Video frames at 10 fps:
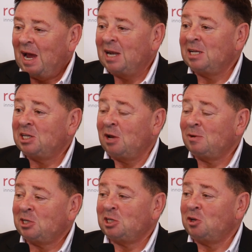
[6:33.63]
And it's
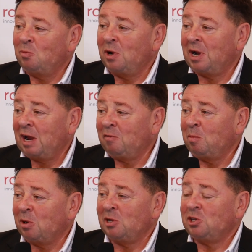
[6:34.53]
now a system where
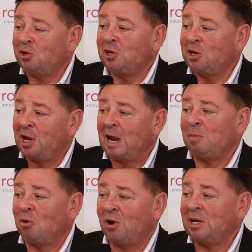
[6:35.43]
everybody's looking to
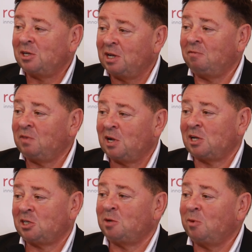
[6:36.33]
collaborate to give the
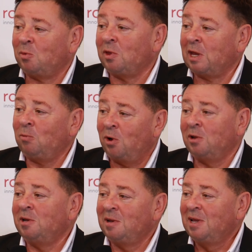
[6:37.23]
customer what they
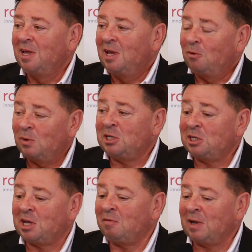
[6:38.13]
want, which
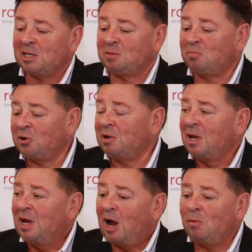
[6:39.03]
is giving us
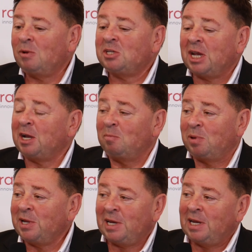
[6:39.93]
I won't say a
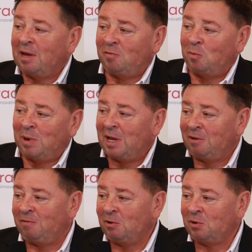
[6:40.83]
completely level
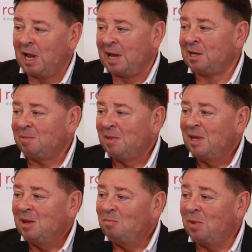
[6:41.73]
playing field yet,
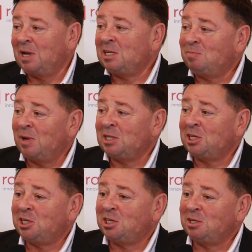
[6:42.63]
but it's
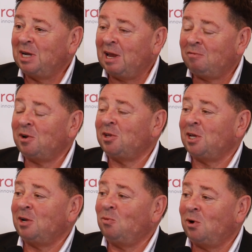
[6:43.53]
much leveler
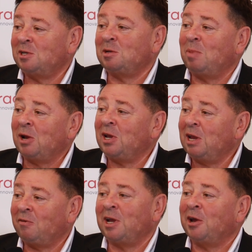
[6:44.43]
than it was about a
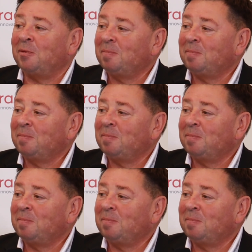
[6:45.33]
year ago.